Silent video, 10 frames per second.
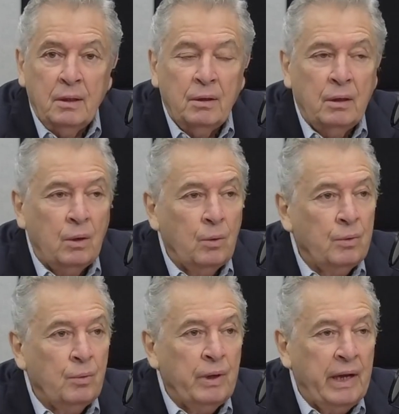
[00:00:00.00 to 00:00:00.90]
You know,
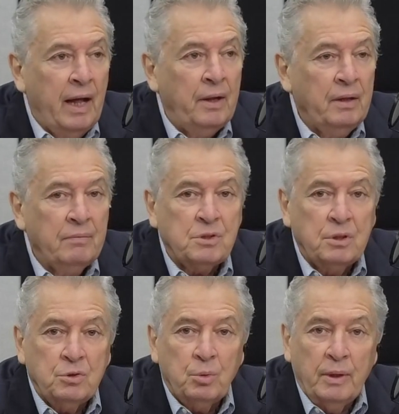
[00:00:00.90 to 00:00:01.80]
the reality of the
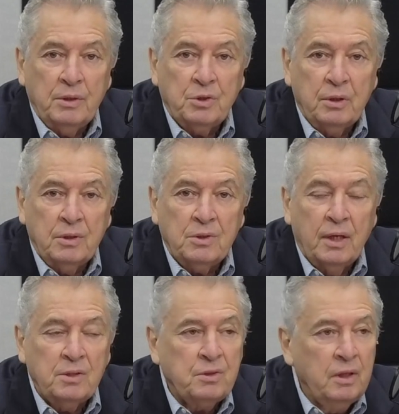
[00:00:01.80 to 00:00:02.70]
situation is
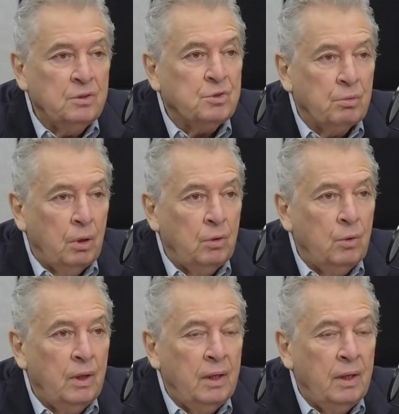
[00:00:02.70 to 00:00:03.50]
as things grow,